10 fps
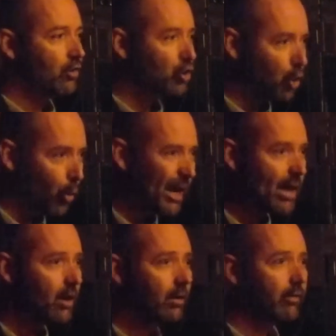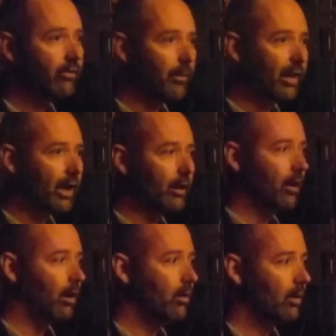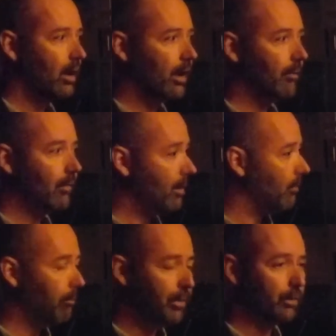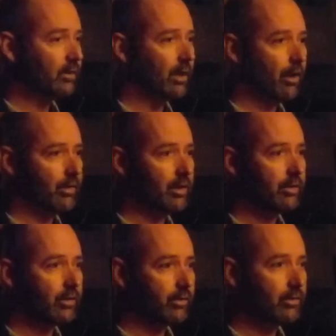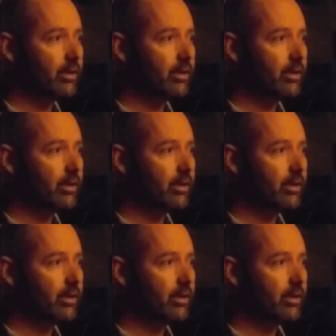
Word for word: chewy from the get-go and built to go the distance.